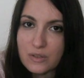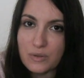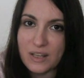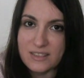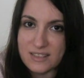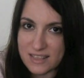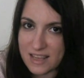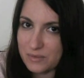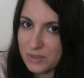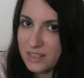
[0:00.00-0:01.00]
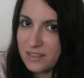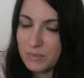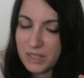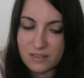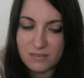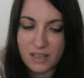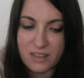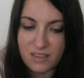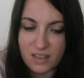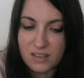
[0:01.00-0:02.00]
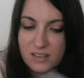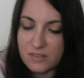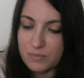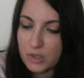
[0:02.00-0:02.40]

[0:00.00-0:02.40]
understand what they mean. I think it's more